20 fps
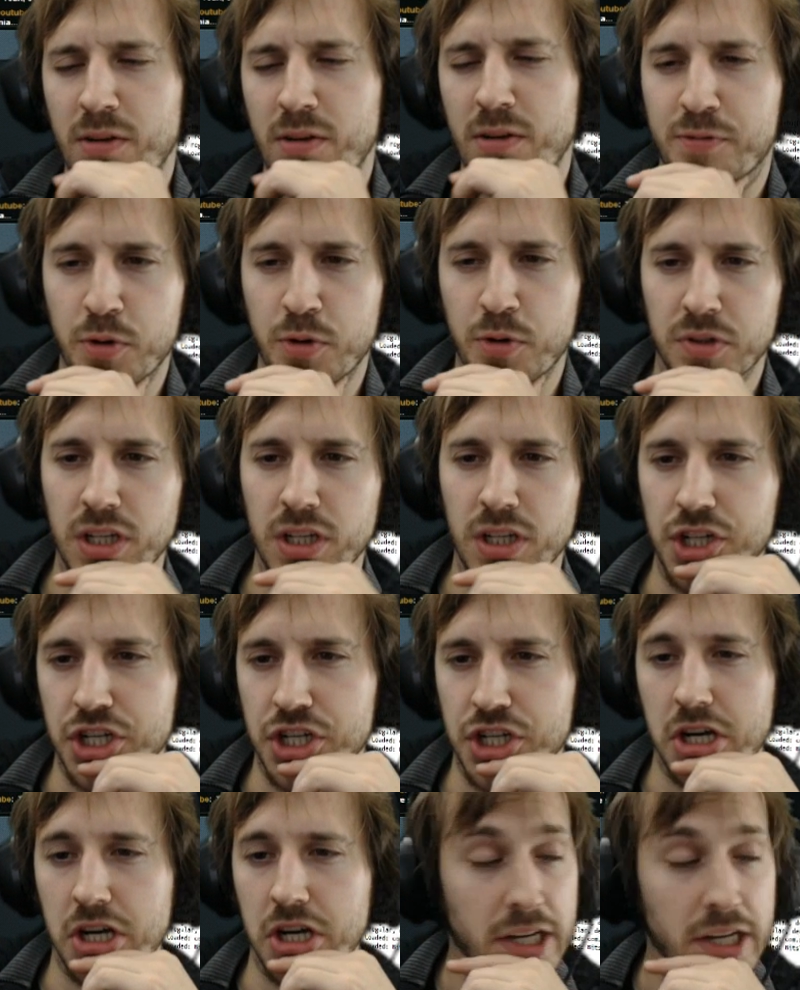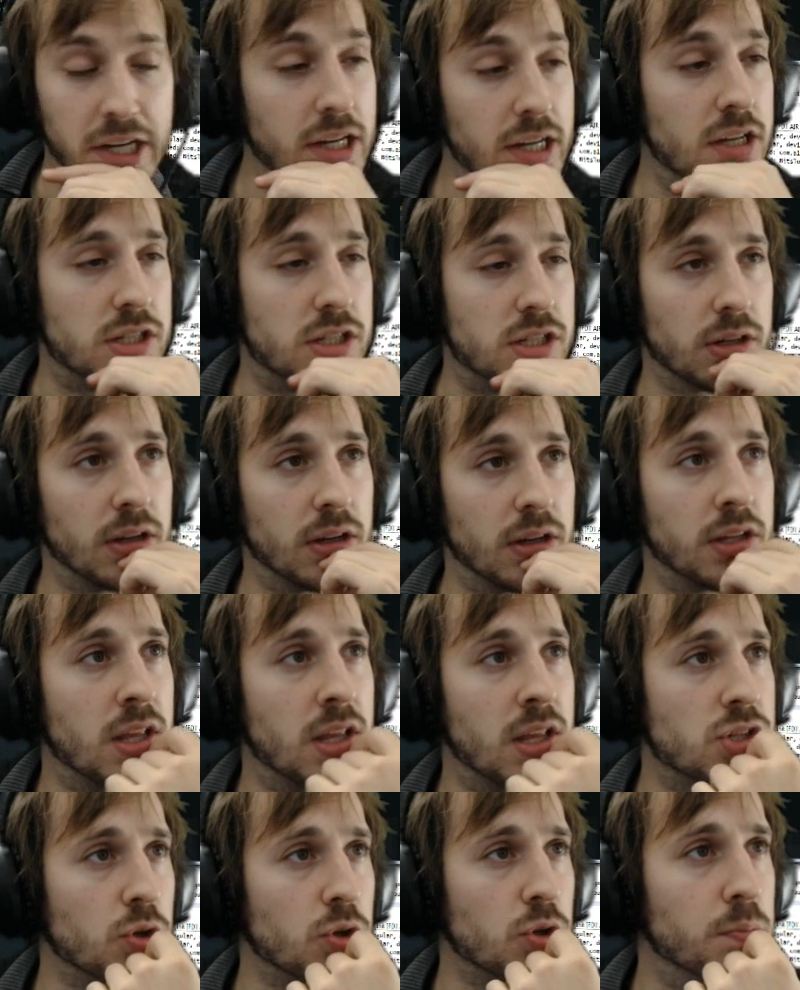a fruit ninja. Yeah, that's a good
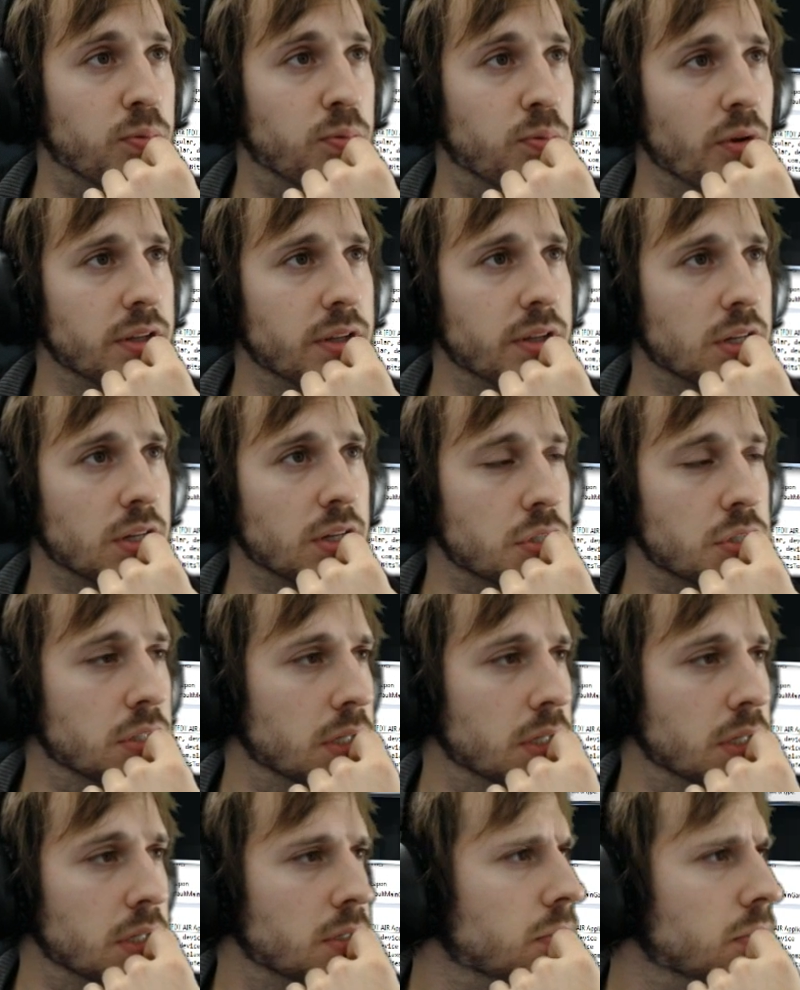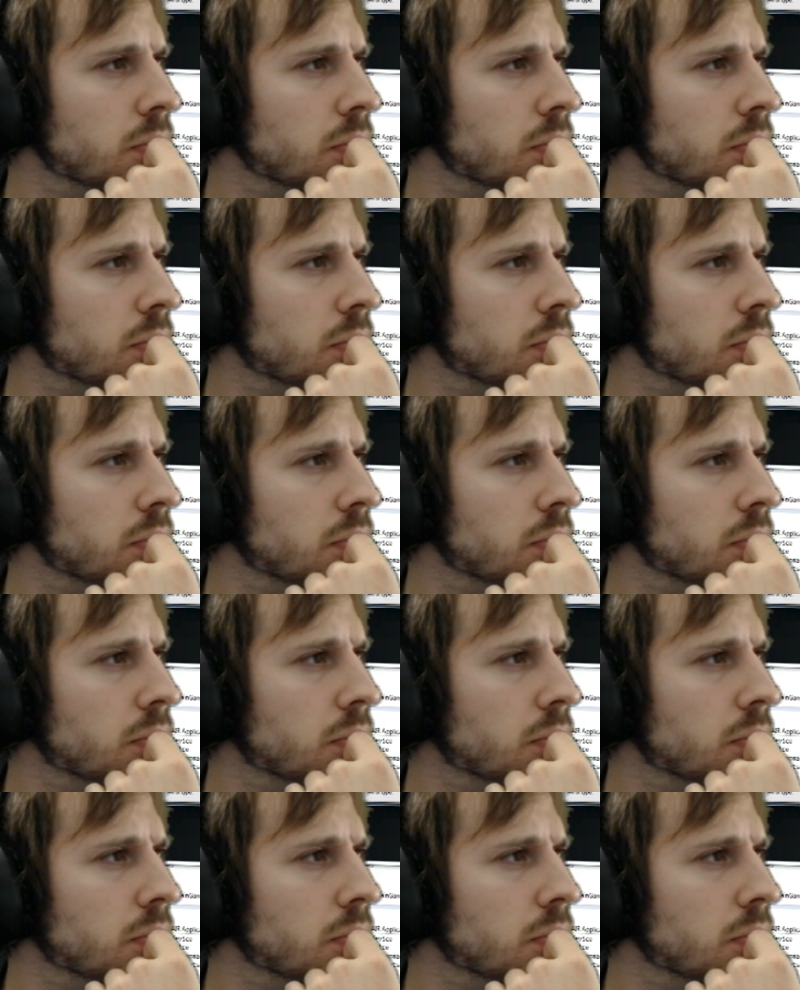that's a good point actually.